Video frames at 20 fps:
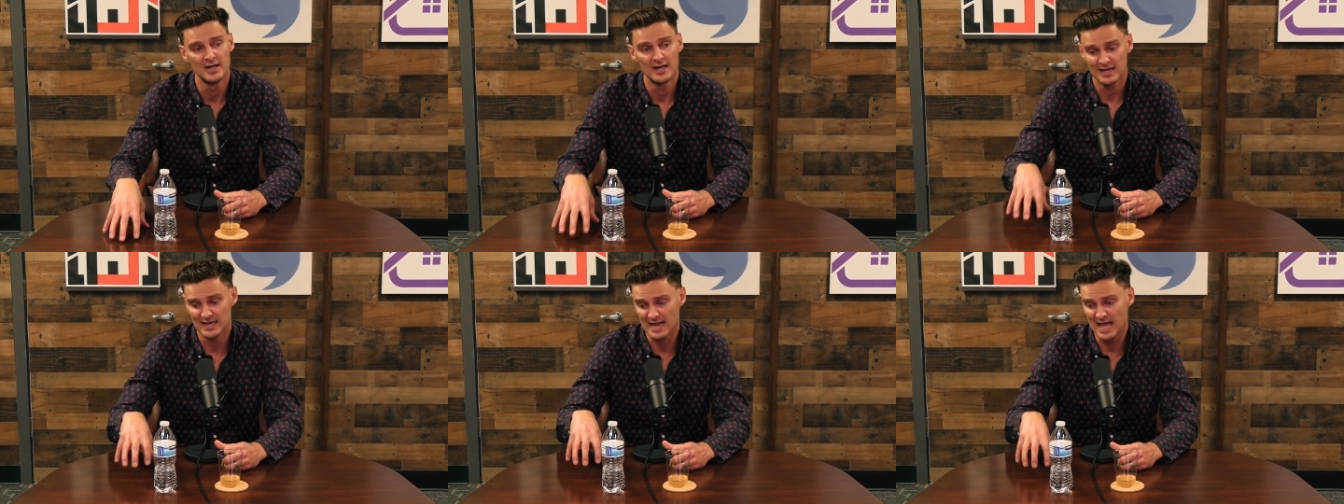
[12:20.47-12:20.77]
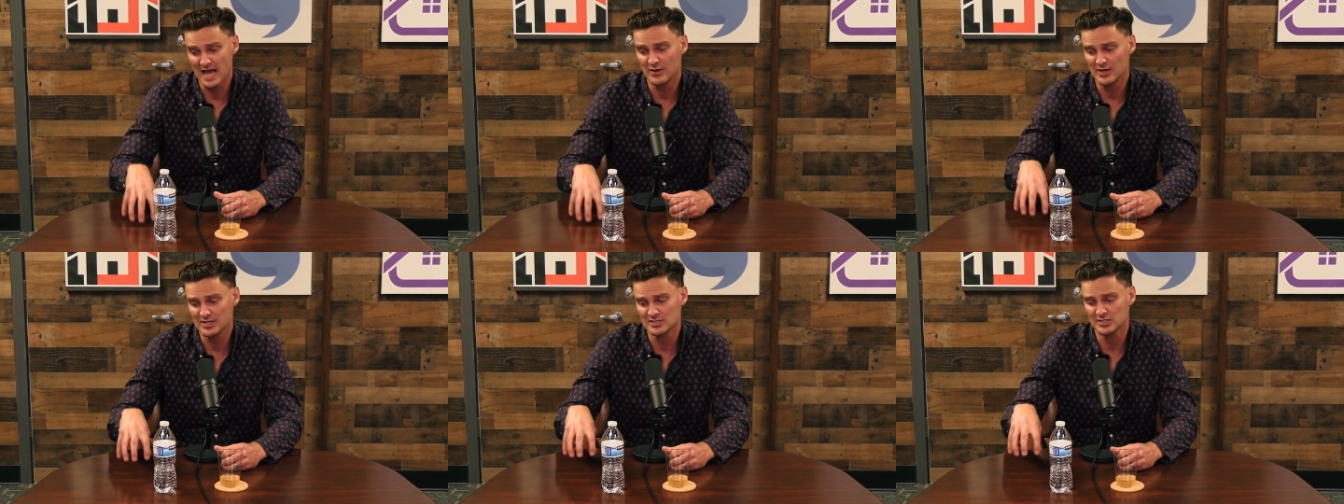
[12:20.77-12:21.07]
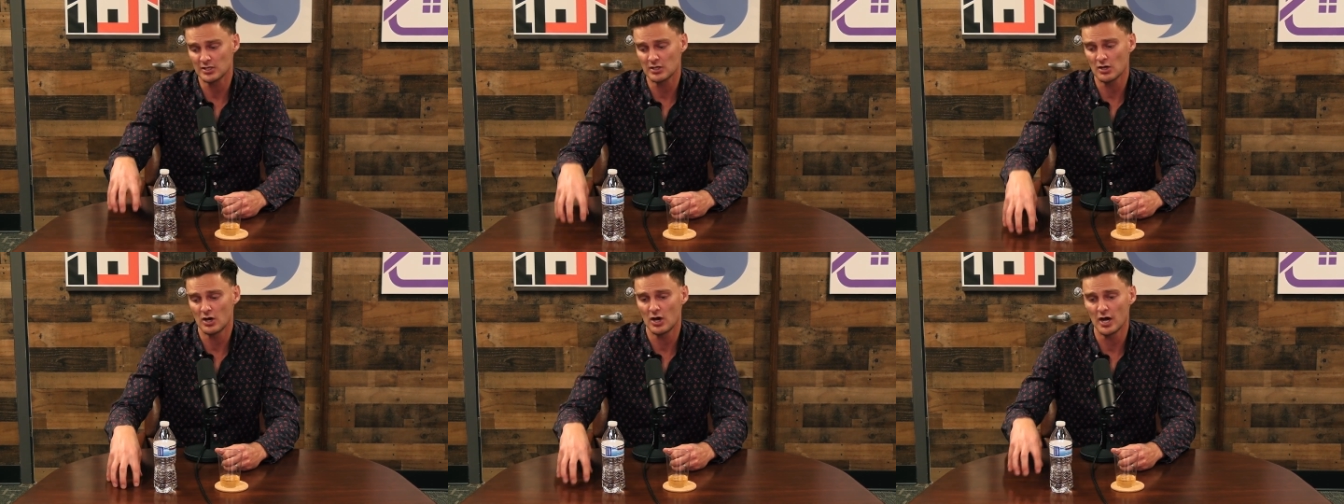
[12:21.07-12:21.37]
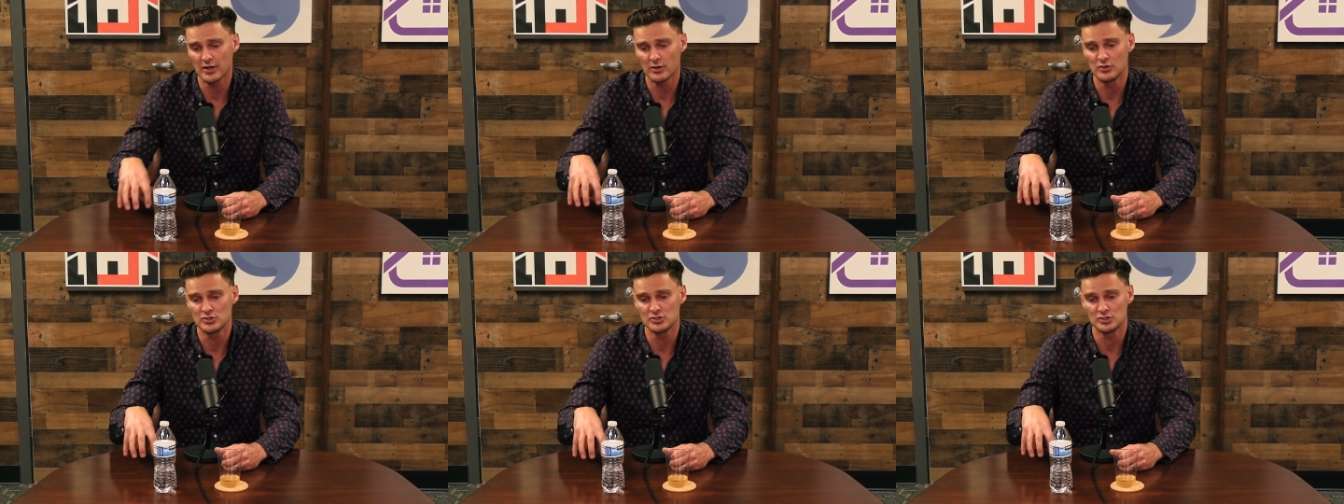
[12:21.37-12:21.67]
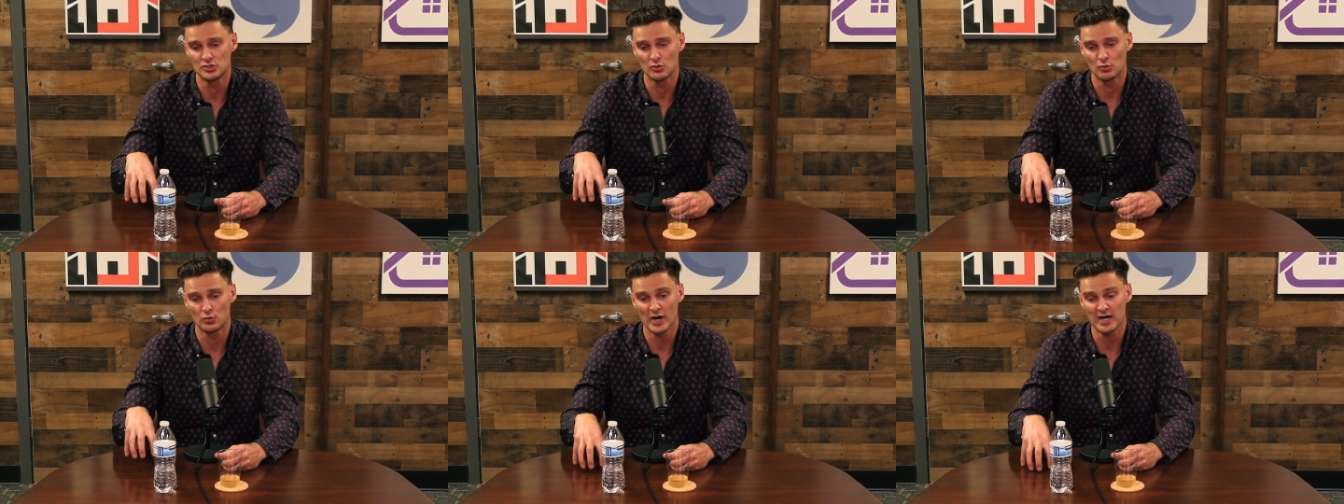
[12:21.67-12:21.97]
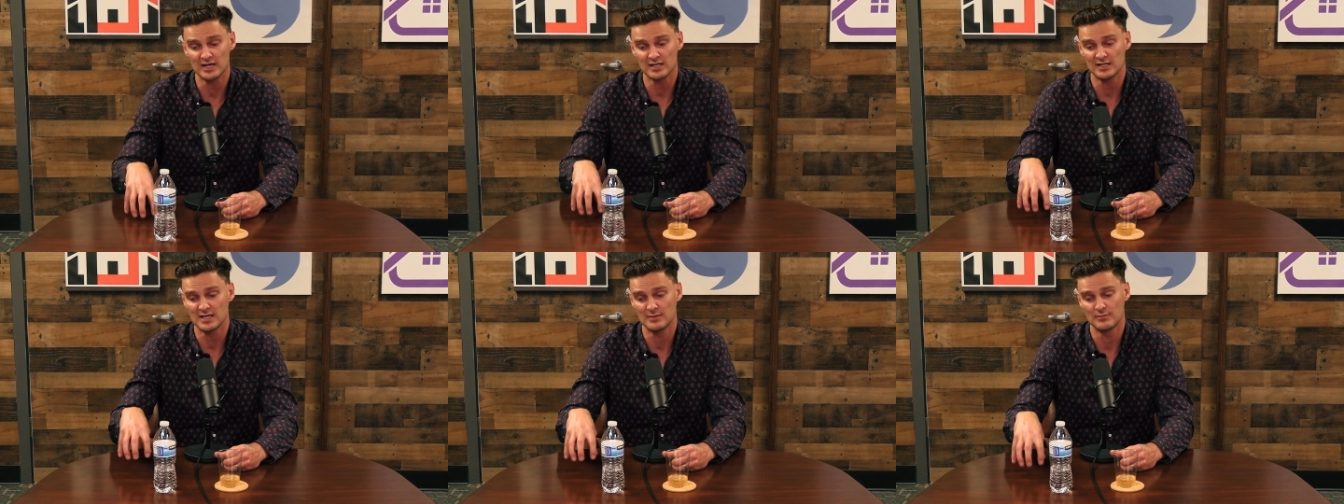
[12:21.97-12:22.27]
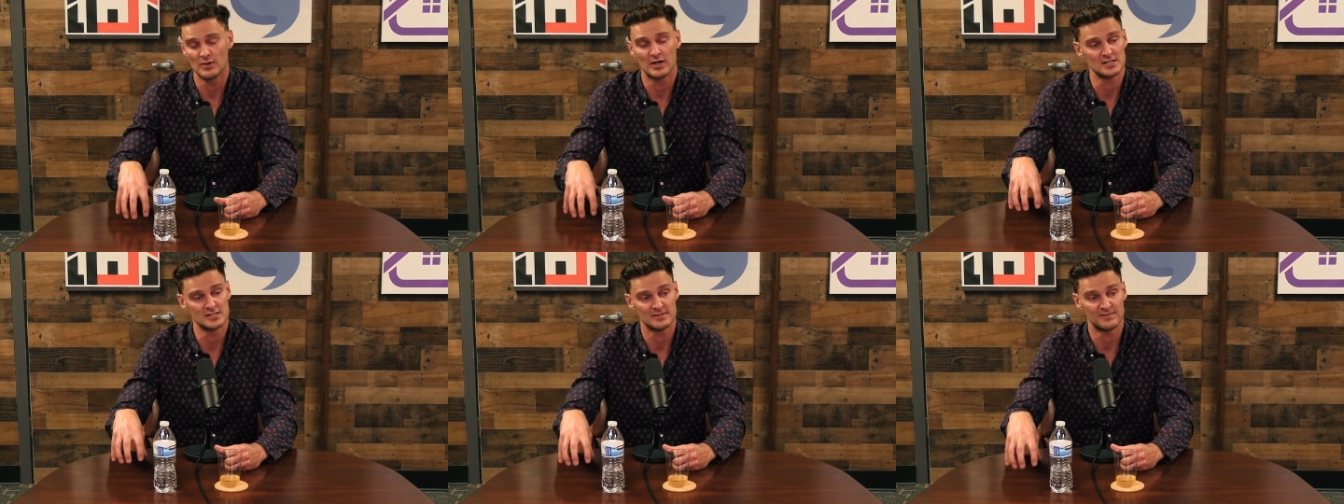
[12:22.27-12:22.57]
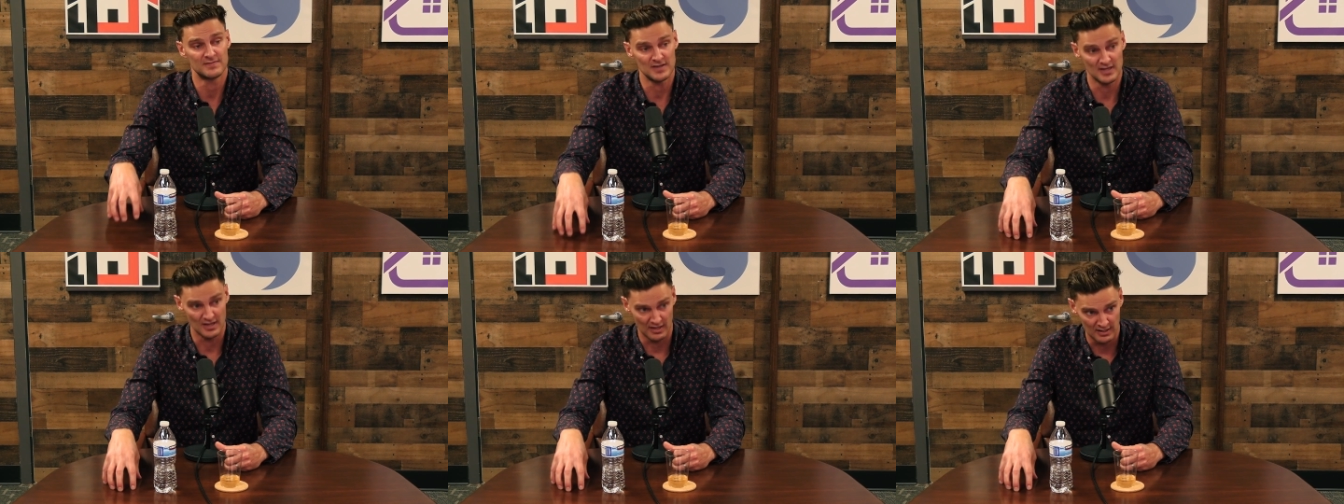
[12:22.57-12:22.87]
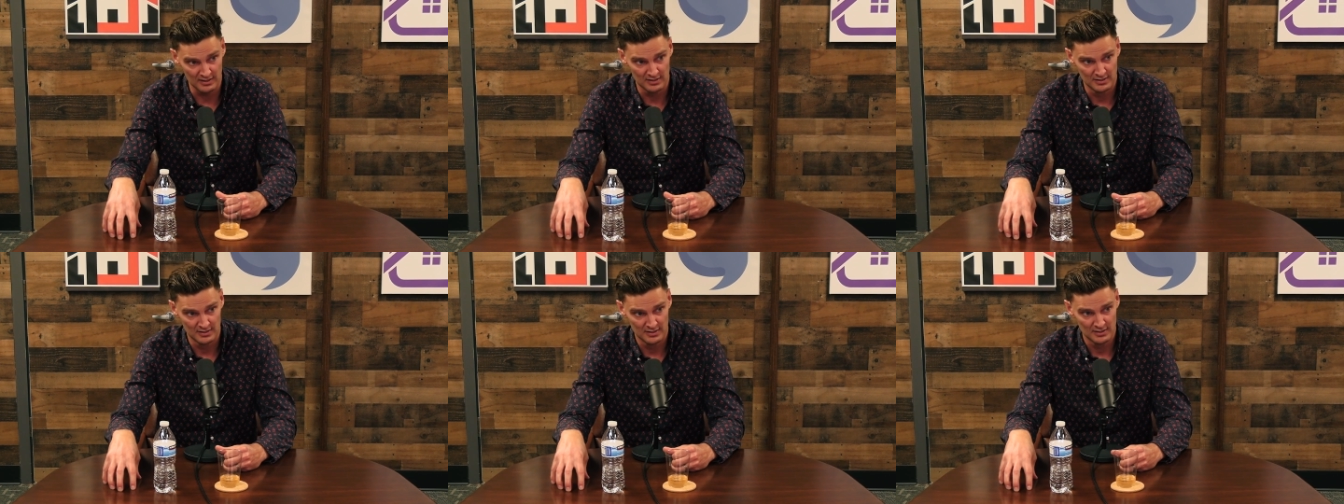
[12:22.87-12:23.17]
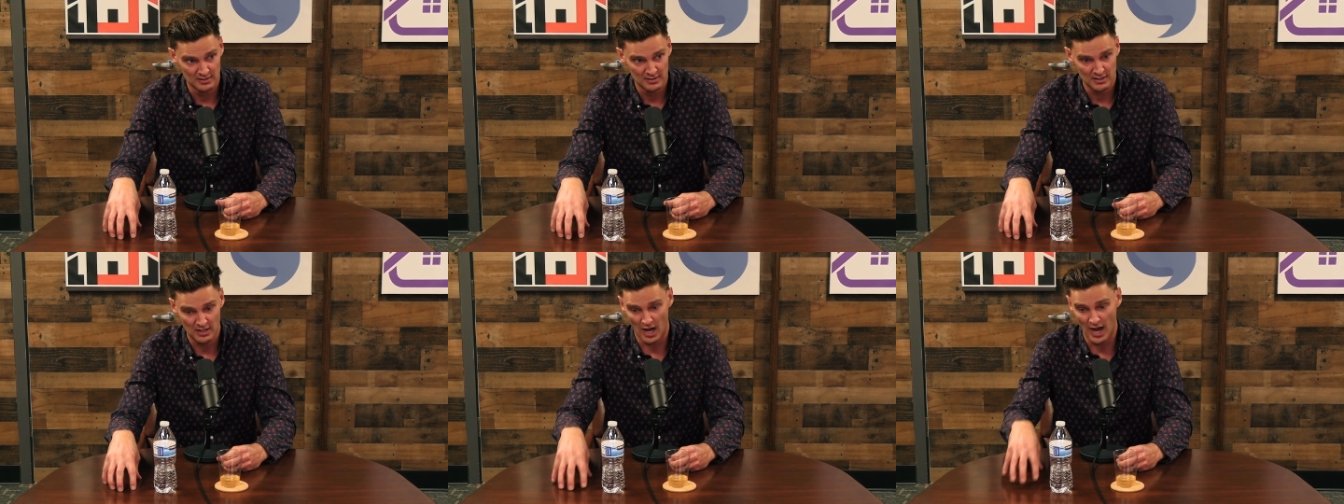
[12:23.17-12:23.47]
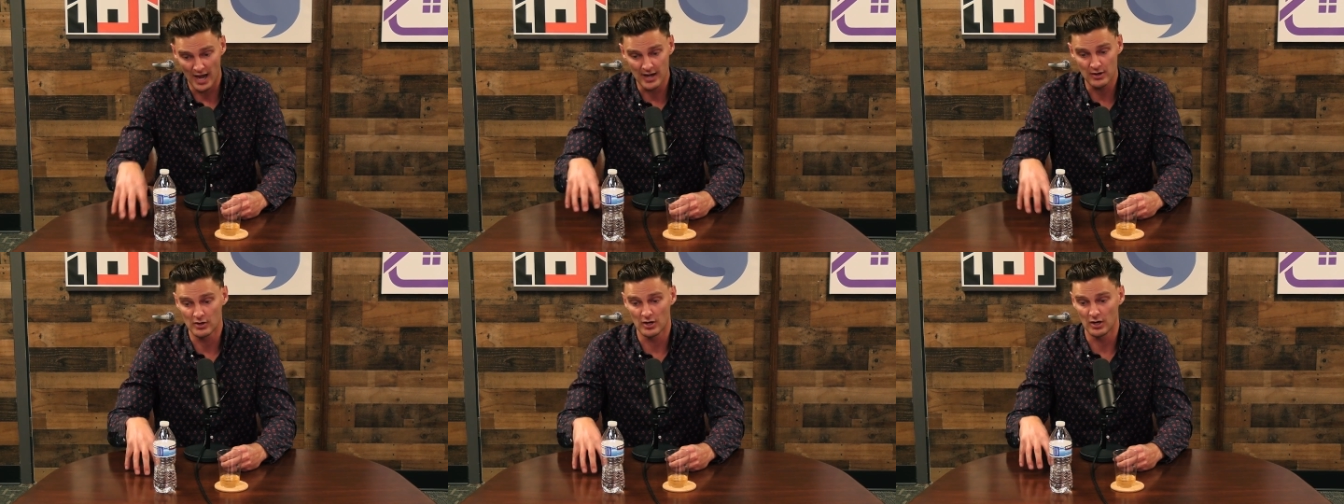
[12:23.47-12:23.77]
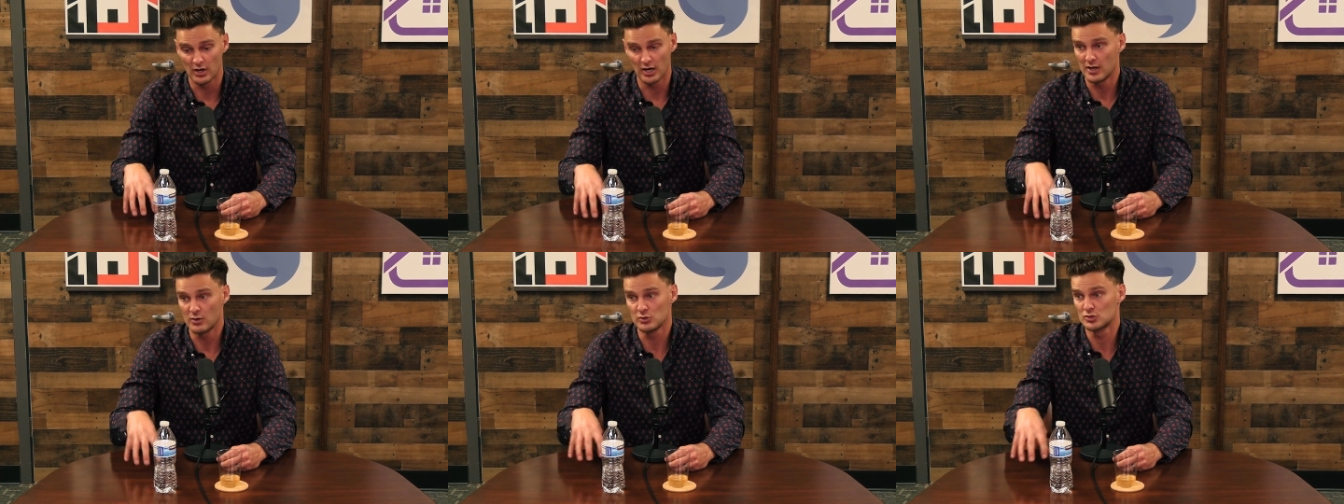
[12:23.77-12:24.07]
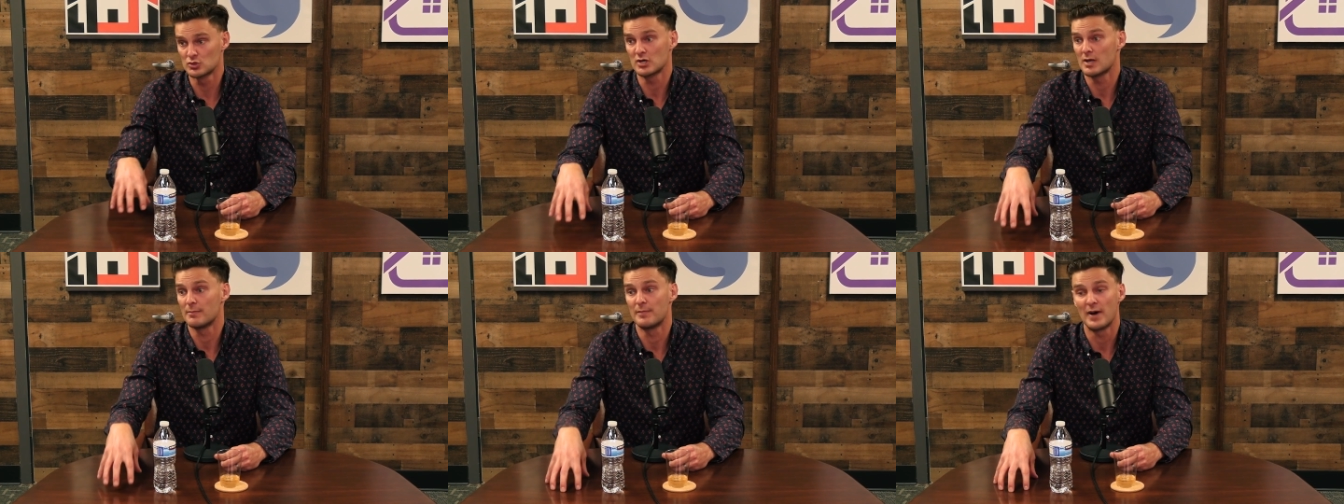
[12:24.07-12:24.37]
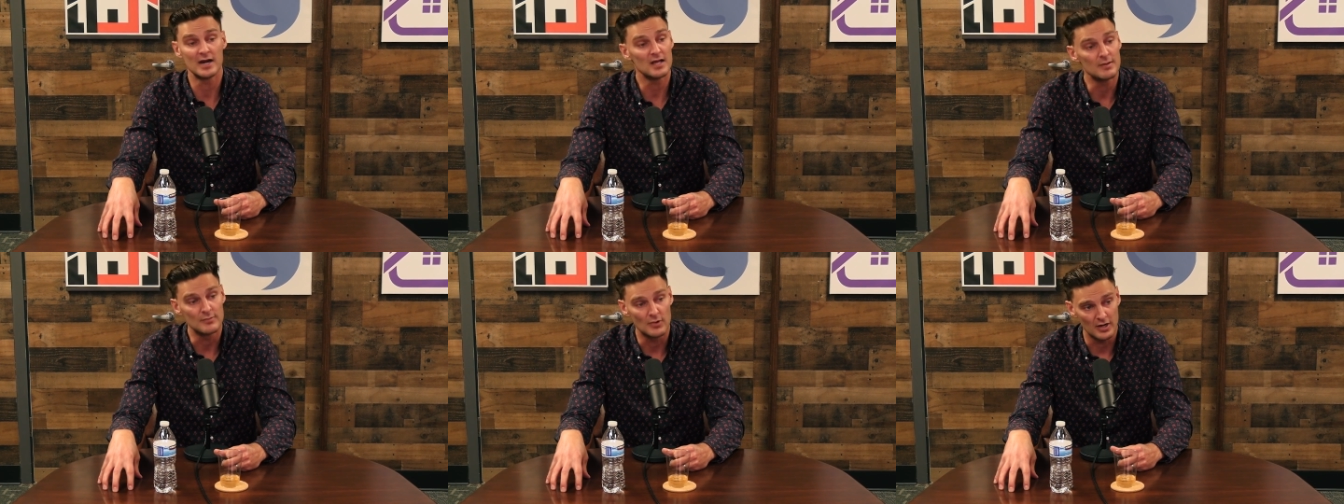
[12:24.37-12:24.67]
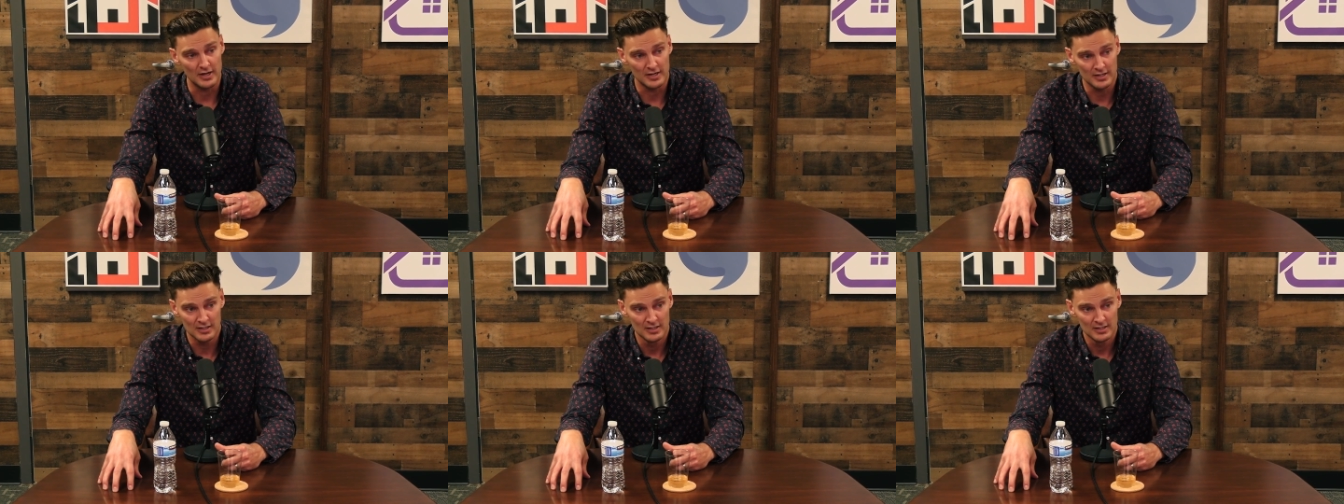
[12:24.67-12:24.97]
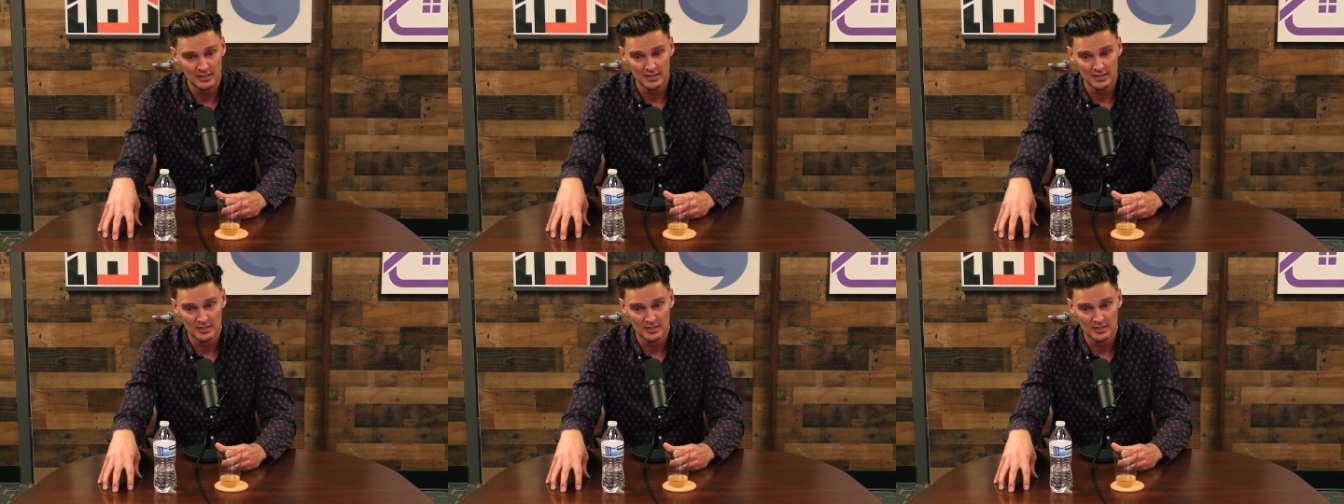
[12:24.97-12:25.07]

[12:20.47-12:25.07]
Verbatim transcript: Now here's a guy who's directly in my sphere. I, he was already a buddy of mine.